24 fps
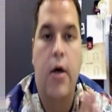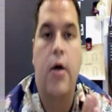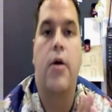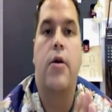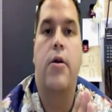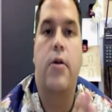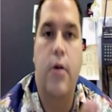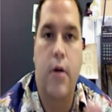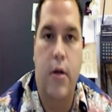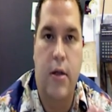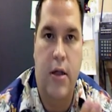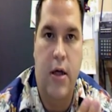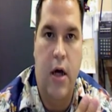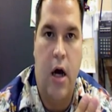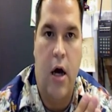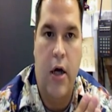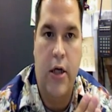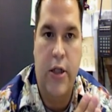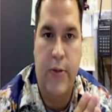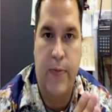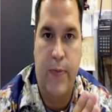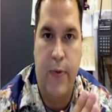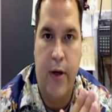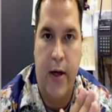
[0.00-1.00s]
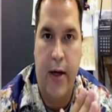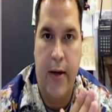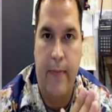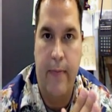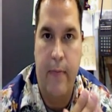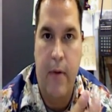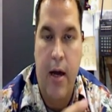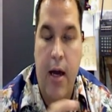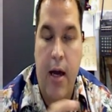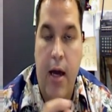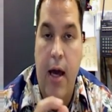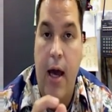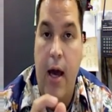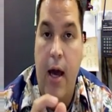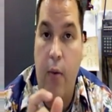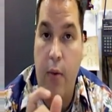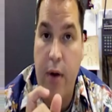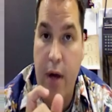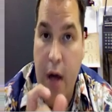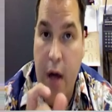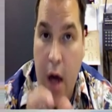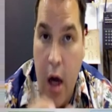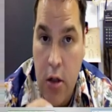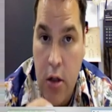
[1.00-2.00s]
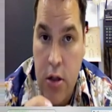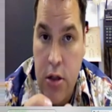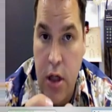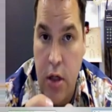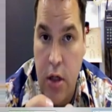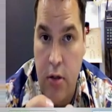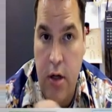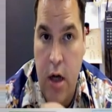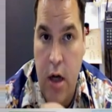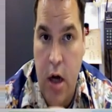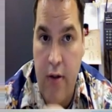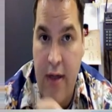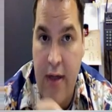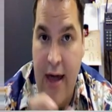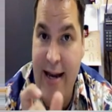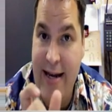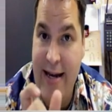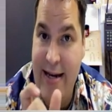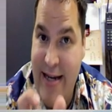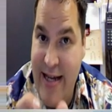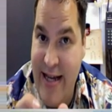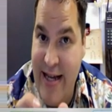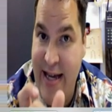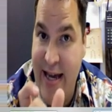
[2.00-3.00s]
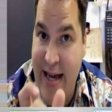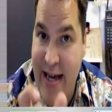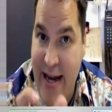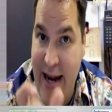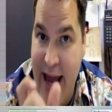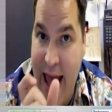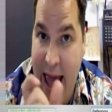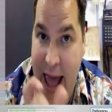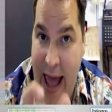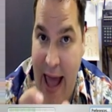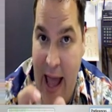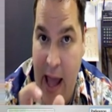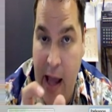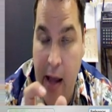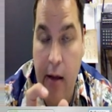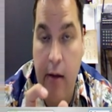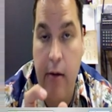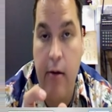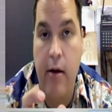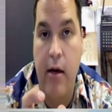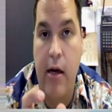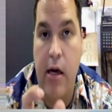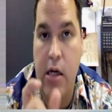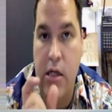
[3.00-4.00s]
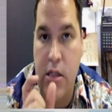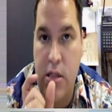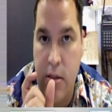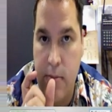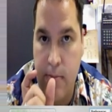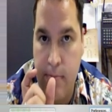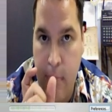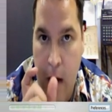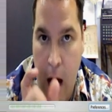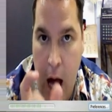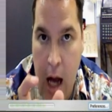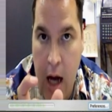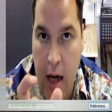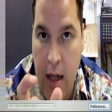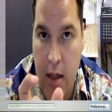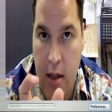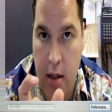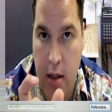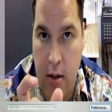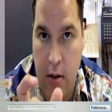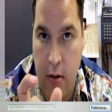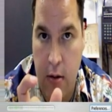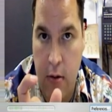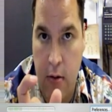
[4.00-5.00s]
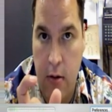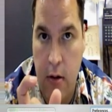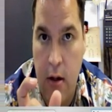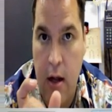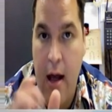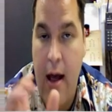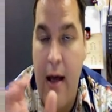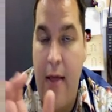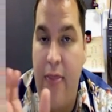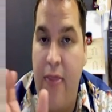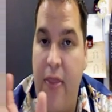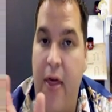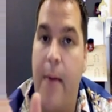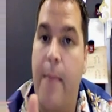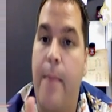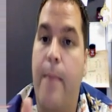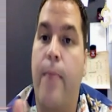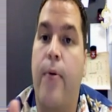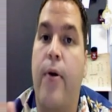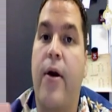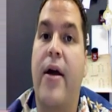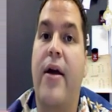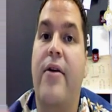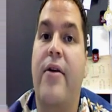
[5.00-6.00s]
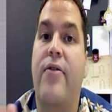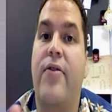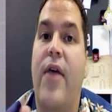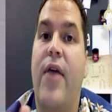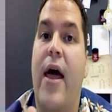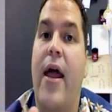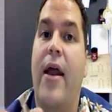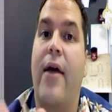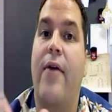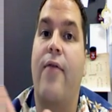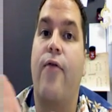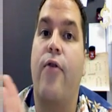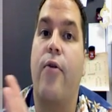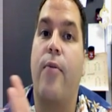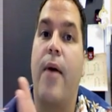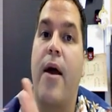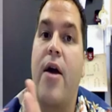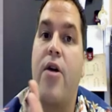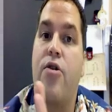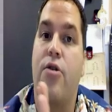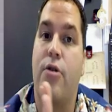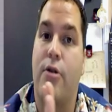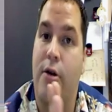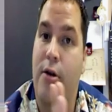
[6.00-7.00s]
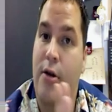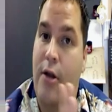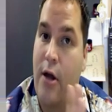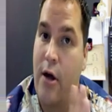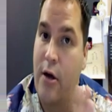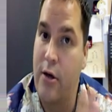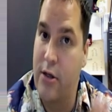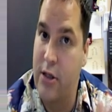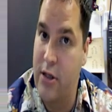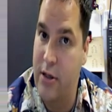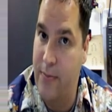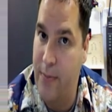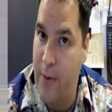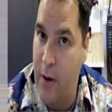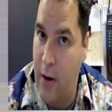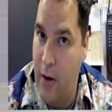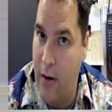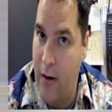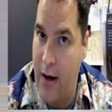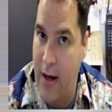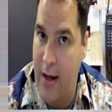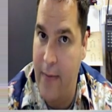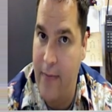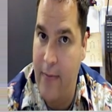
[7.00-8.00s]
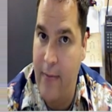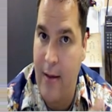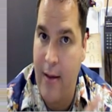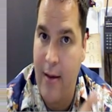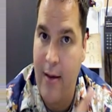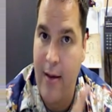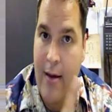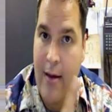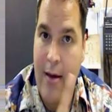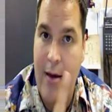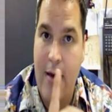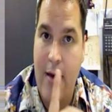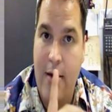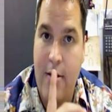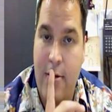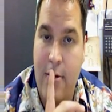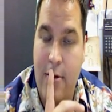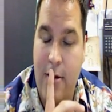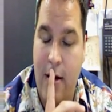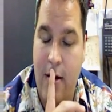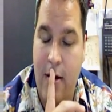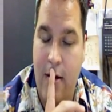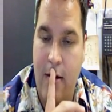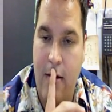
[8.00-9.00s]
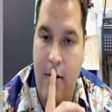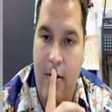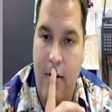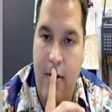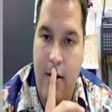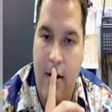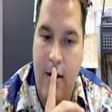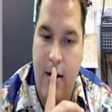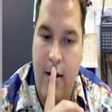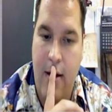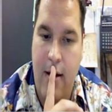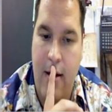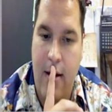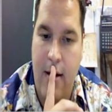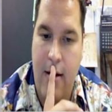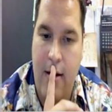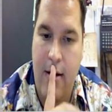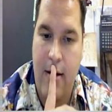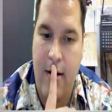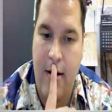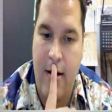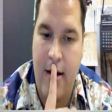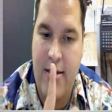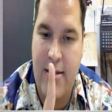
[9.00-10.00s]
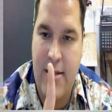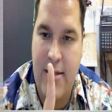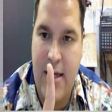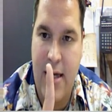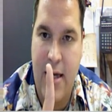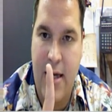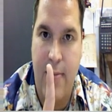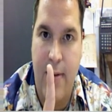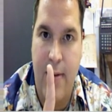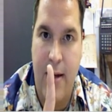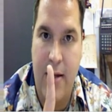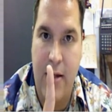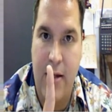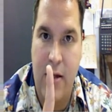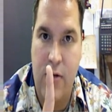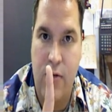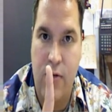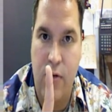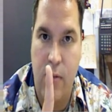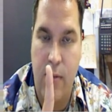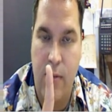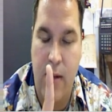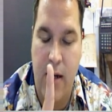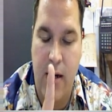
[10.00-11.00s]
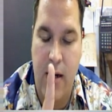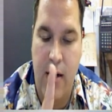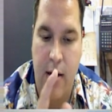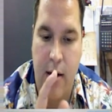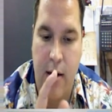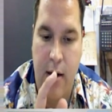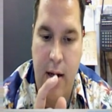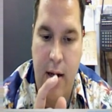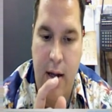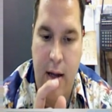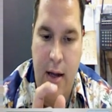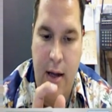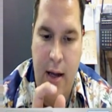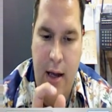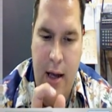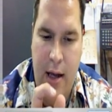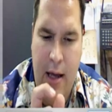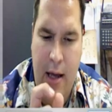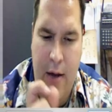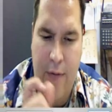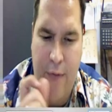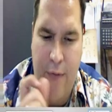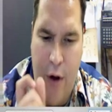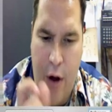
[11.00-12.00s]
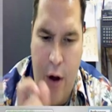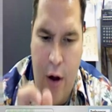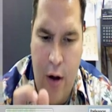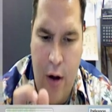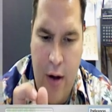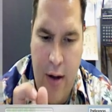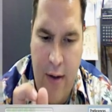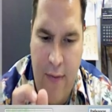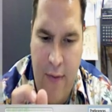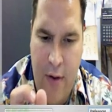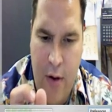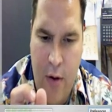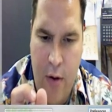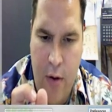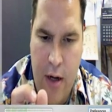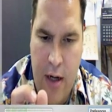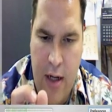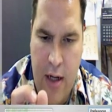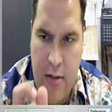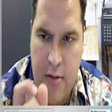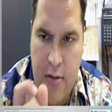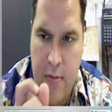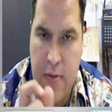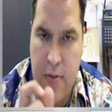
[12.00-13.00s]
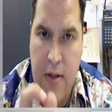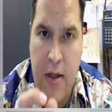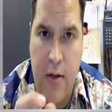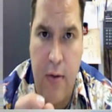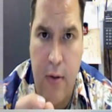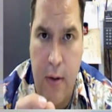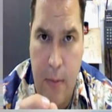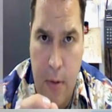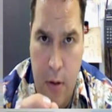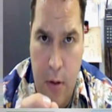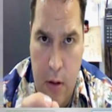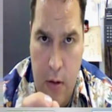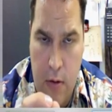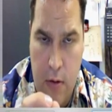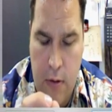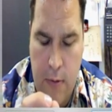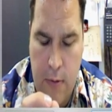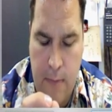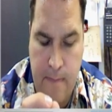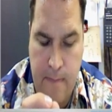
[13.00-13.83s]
to the offspring. And we also know that DNA is the molecule that brings that information along to the party. So let's think about this for a minute. If all living organisms can reproduce,